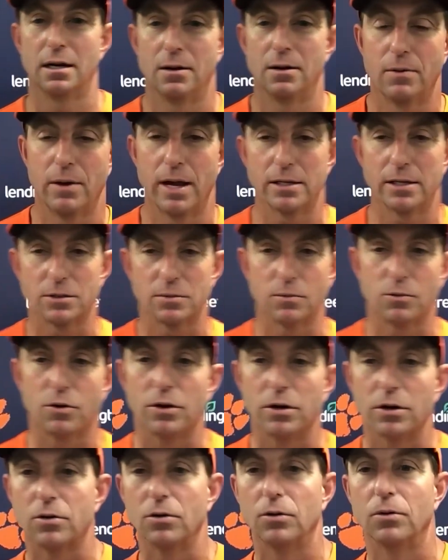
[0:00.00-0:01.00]
We had some
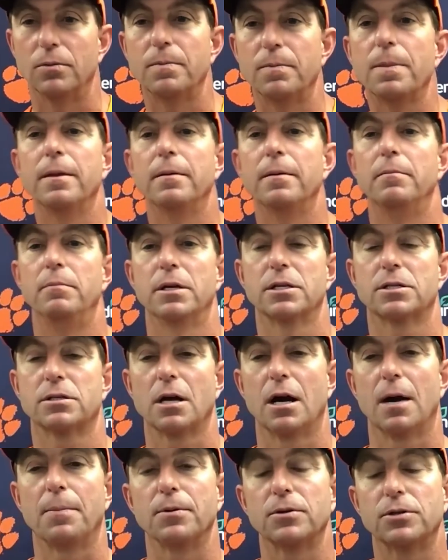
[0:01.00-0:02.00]
critical missed
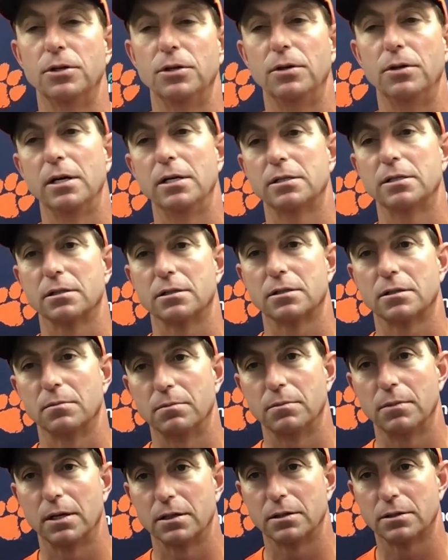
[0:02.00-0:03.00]
opportunities
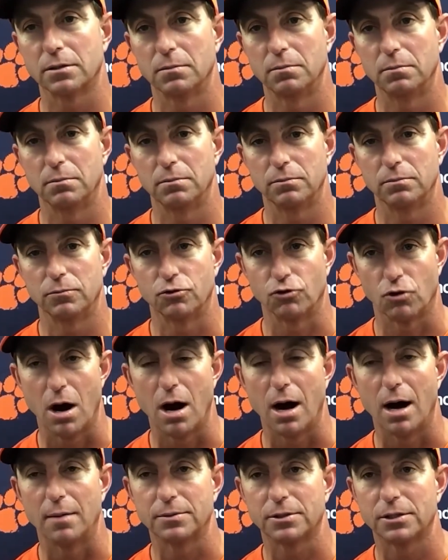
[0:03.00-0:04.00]
and some
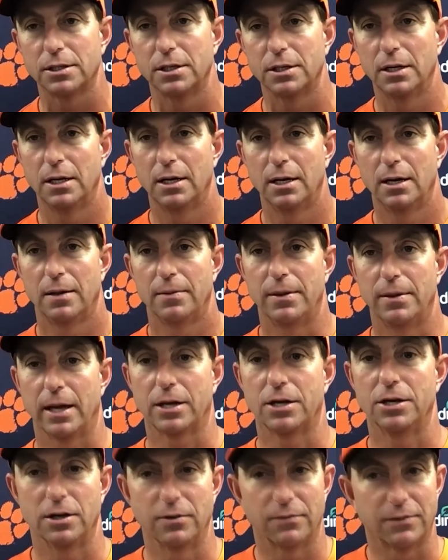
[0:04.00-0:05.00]
drops that
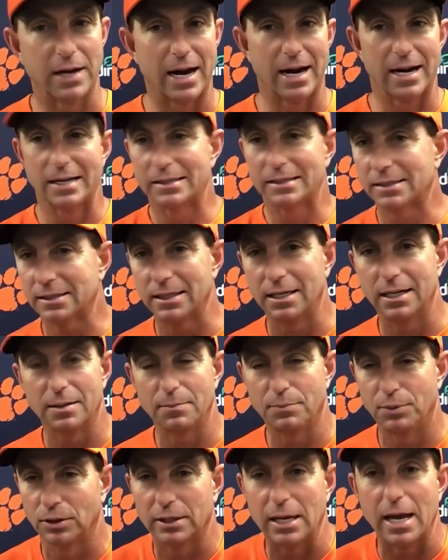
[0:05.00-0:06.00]
could have kind of
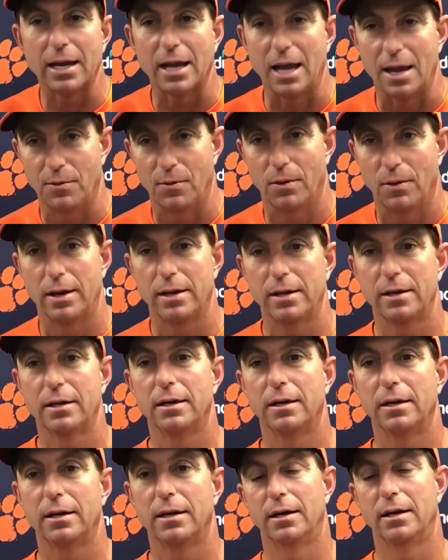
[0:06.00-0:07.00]
extended, put that game away.
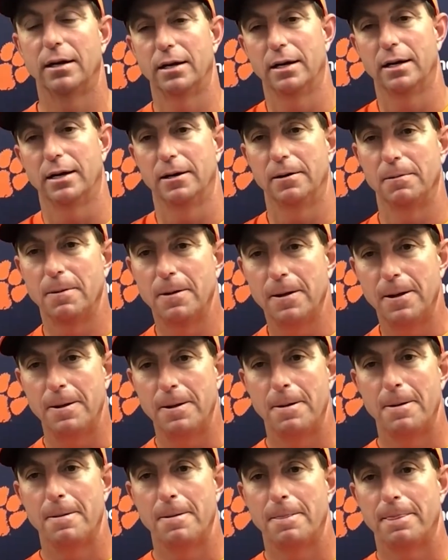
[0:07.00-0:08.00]
And
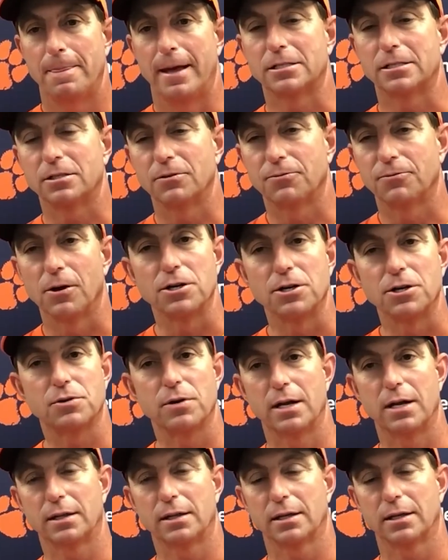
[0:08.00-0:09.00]
that's the
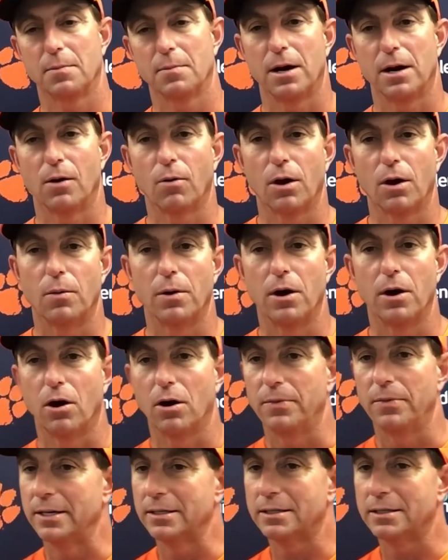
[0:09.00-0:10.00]
frustrating thing about where we are.
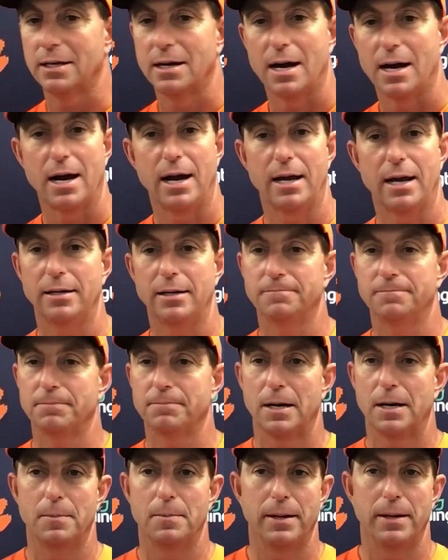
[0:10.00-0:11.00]
And then tonight,
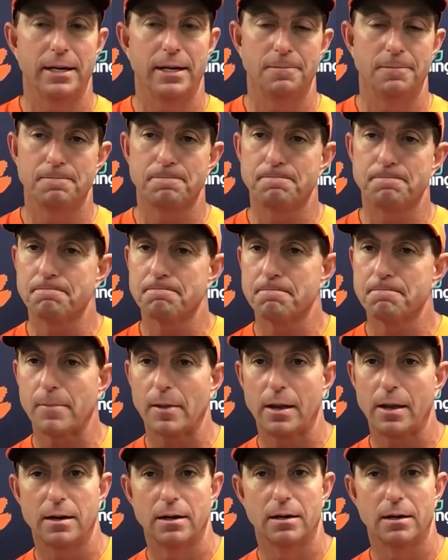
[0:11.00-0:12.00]
I mean,
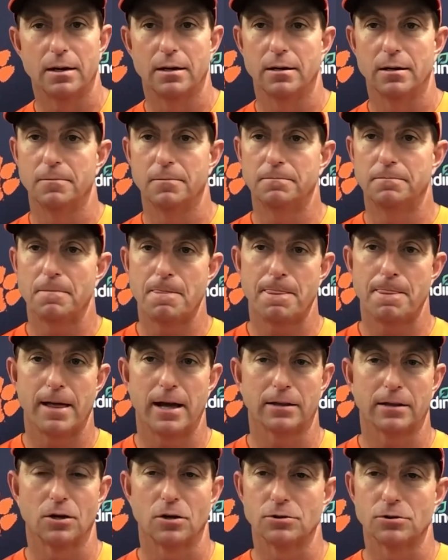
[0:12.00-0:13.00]

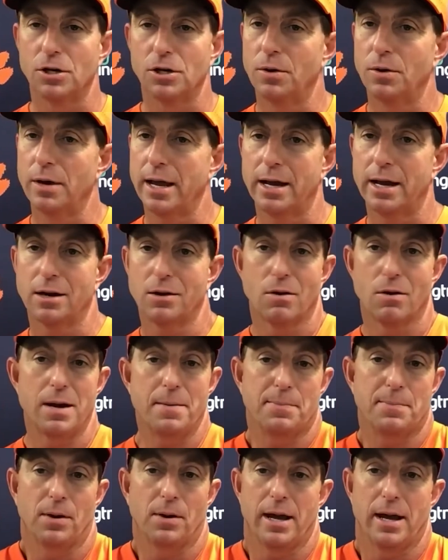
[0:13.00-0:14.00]
I thought Tony had a
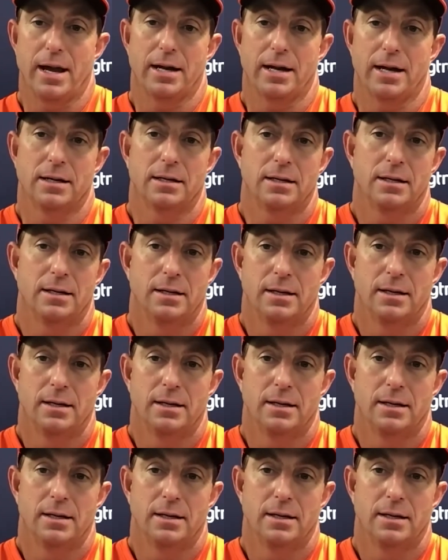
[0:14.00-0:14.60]
great plan.